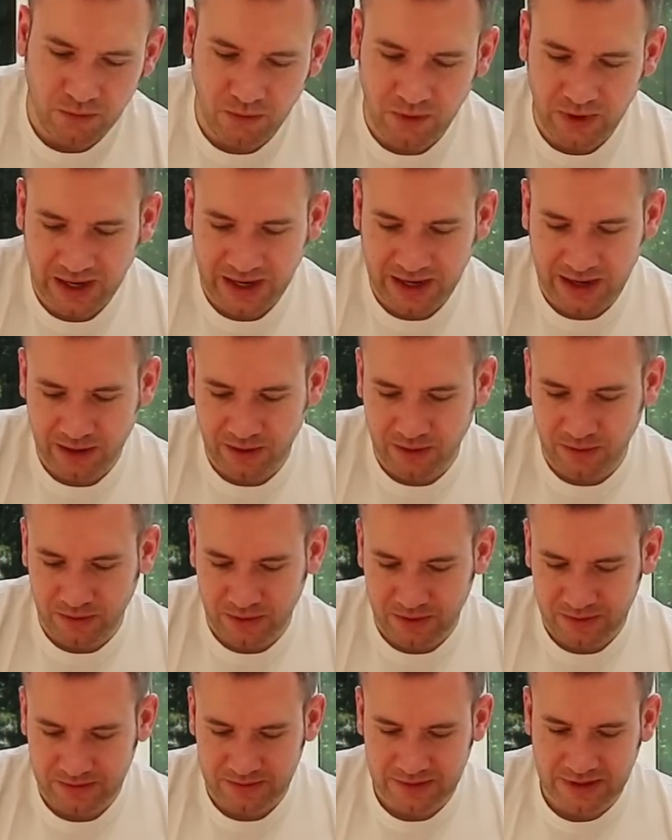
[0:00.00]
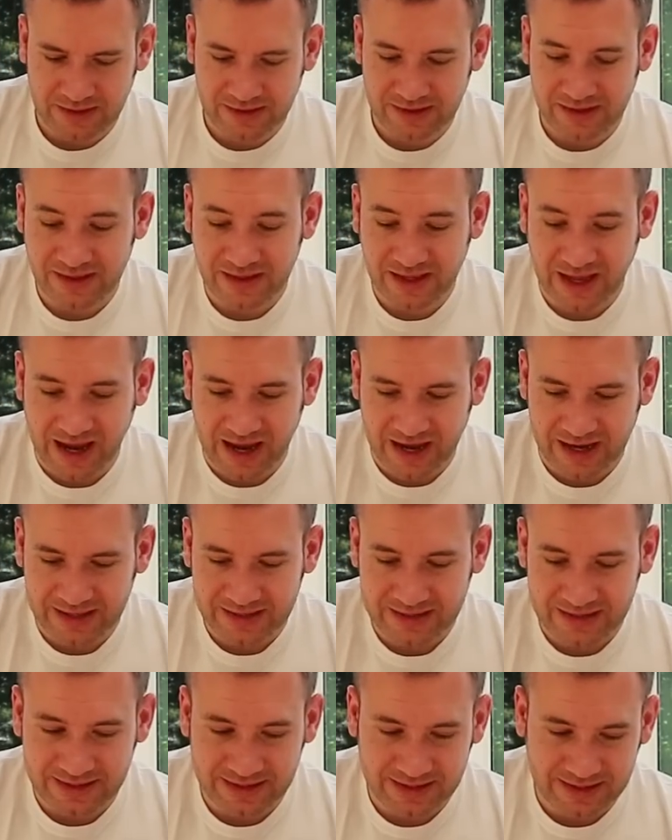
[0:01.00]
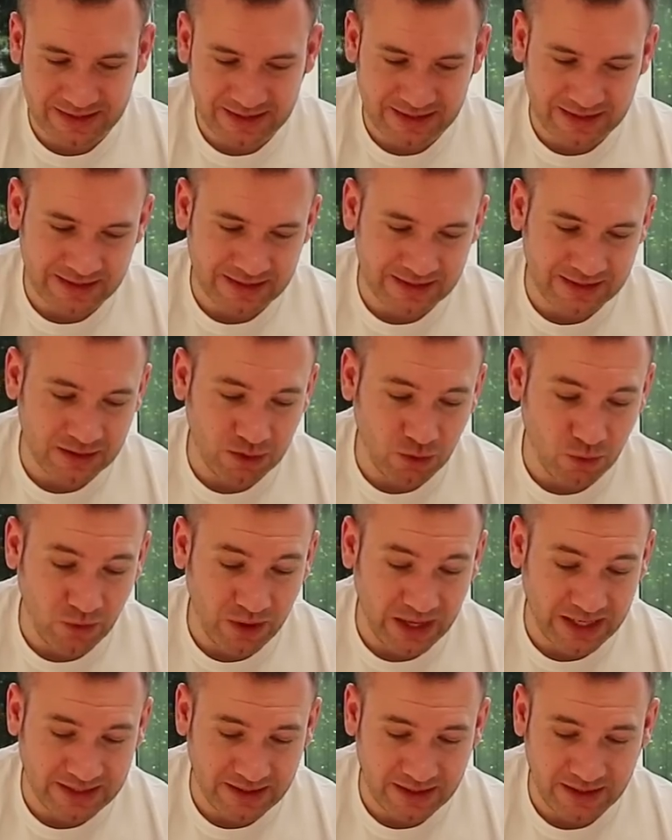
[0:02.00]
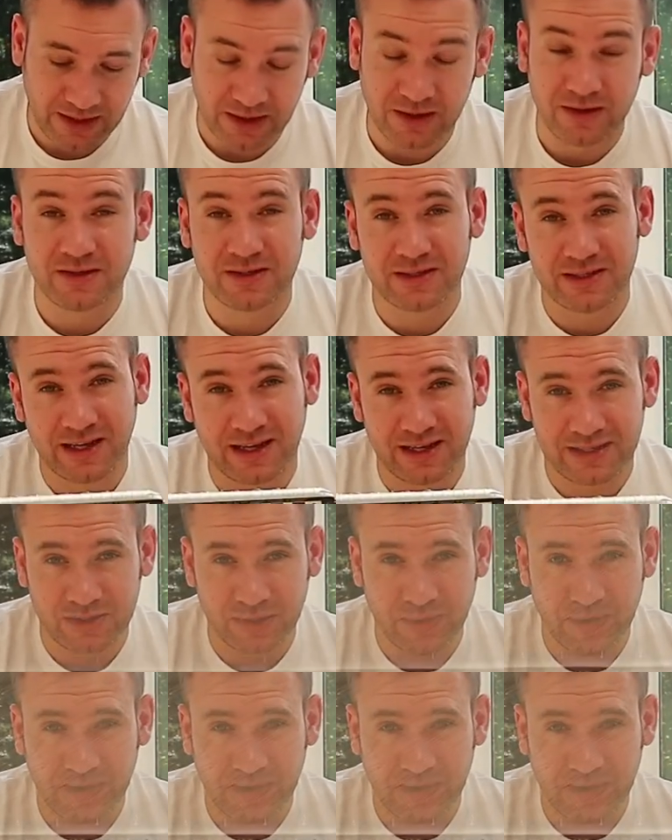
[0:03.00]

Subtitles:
Wow, now that is quite a coach. That's